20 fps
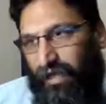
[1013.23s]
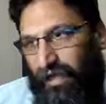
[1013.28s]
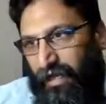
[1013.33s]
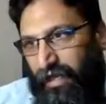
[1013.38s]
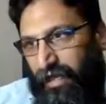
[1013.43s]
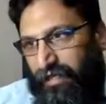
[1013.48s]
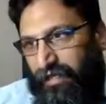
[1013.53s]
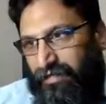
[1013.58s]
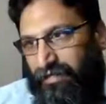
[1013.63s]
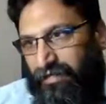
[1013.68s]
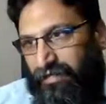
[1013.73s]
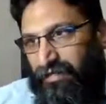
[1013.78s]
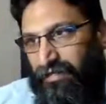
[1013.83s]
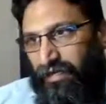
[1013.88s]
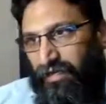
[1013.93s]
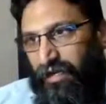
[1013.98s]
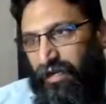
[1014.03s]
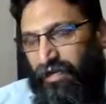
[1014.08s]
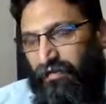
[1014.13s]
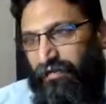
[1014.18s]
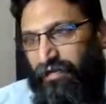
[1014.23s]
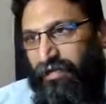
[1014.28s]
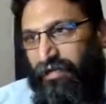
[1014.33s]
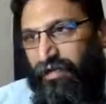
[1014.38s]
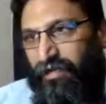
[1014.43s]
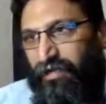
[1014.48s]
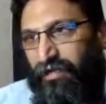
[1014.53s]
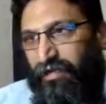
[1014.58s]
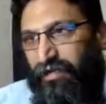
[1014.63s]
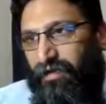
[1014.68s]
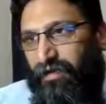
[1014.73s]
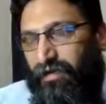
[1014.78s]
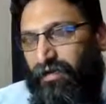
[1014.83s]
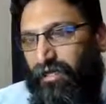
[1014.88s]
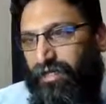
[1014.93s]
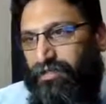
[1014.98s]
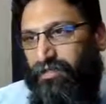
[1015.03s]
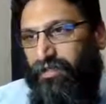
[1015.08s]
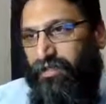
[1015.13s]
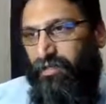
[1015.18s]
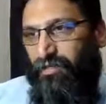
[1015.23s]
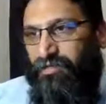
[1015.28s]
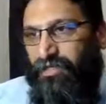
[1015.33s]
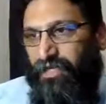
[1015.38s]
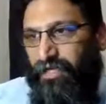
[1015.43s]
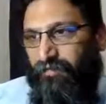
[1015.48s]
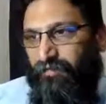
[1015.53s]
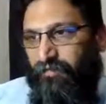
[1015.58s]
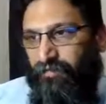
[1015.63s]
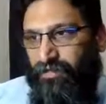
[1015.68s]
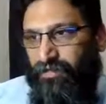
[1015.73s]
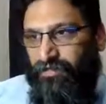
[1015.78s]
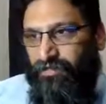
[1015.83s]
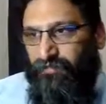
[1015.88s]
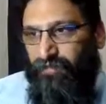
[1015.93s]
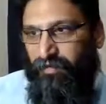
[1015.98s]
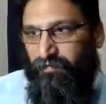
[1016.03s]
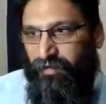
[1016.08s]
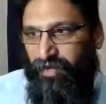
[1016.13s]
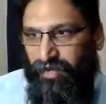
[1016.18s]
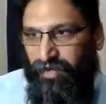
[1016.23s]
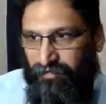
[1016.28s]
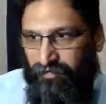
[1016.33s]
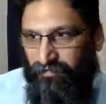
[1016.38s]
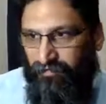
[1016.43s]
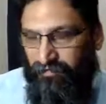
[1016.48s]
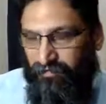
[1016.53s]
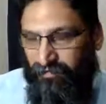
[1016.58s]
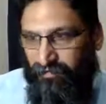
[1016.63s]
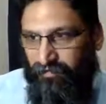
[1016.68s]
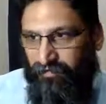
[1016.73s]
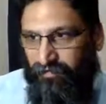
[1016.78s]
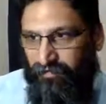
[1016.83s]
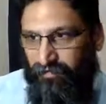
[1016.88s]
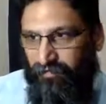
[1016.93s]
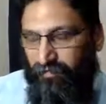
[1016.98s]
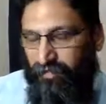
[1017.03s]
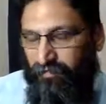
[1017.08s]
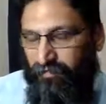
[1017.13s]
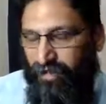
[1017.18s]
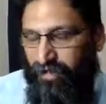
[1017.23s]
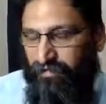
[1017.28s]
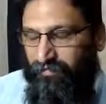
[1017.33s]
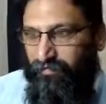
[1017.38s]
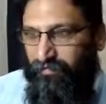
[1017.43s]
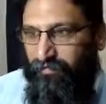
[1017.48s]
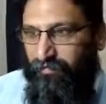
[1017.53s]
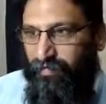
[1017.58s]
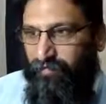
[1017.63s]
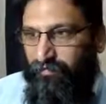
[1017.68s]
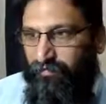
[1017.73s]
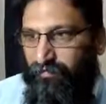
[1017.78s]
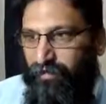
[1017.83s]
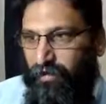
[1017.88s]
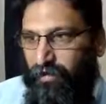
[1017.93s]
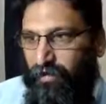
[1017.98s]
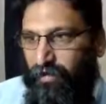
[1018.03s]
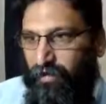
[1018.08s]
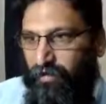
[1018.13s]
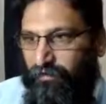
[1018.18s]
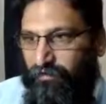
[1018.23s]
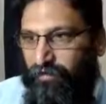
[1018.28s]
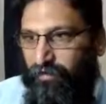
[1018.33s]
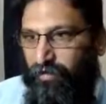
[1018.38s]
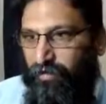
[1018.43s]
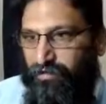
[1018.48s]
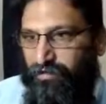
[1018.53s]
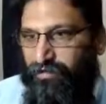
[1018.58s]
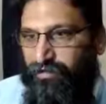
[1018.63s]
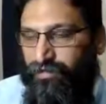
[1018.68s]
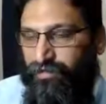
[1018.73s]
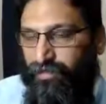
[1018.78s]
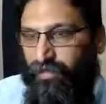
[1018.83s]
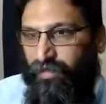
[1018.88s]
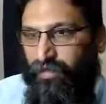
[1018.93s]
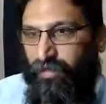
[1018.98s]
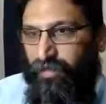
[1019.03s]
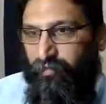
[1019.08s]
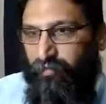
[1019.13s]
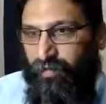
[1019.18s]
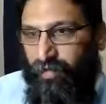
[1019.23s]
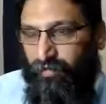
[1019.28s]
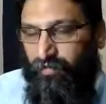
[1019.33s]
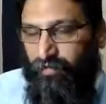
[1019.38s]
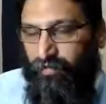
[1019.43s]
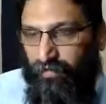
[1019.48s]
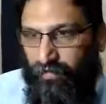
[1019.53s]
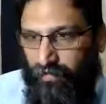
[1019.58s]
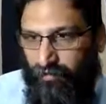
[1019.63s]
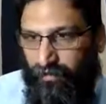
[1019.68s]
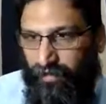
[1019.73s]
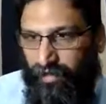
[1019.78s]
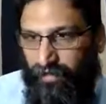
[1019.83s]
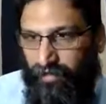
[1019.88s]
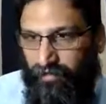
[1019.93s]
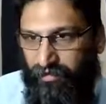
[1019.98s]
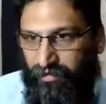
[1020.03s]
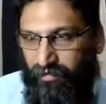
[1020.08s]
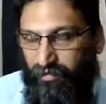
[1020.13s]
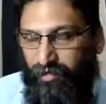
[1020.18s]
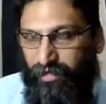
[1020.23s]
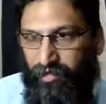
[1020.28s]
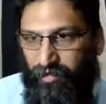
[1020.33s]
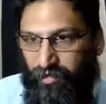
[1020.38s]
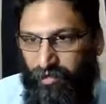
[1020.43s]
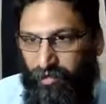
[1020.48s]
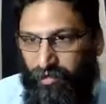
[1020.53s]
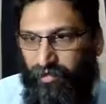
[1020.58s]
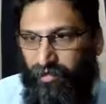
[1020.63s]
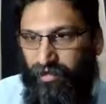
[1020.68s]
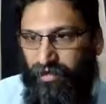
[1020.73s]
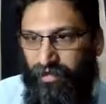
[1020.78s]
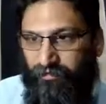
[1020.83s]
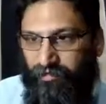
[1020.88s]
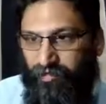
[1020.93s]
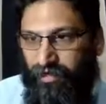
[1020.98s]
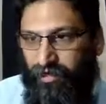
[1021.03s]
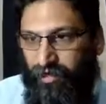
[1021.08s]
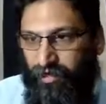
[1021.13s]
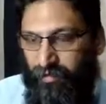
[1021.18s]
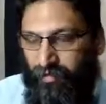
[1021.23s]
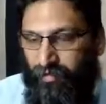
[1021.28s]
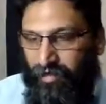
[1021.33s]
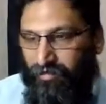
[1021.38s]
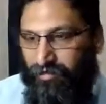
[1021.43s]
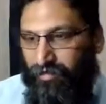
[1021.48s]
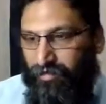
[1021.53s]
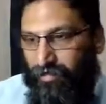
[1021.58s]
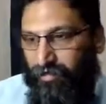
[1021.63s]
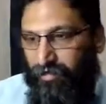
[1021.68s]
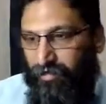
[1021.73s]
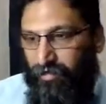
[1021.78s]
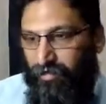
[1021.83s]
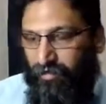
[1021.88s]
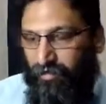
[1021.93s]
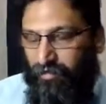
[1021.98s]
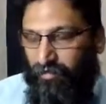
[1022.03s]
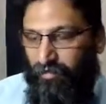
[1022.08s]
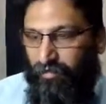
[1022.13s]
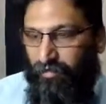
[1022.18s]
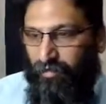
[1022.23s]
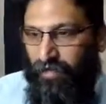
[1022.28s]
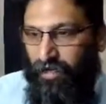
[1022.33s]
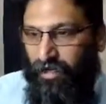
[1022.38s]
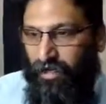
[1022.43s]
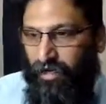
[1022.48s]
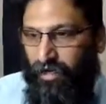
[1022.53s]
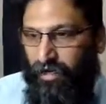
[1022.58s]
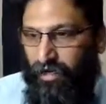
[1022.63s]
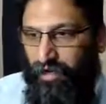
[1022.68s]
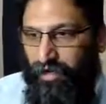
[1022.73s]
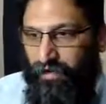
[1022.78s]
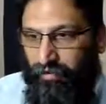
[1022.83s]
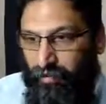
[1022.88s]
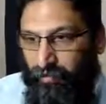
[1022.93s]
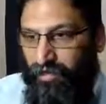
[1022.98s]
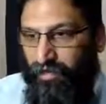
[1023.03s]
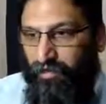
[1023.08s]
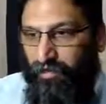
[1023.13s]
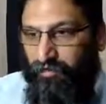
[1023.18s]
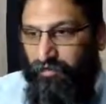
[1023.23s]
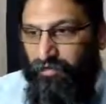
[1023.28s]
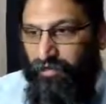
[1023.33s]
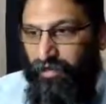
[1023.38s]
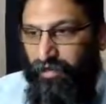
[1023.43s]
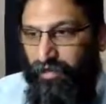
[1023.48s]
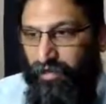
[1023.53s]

And I think it's a good time for us to be mindful of those people who we know and love and care about, who are home alone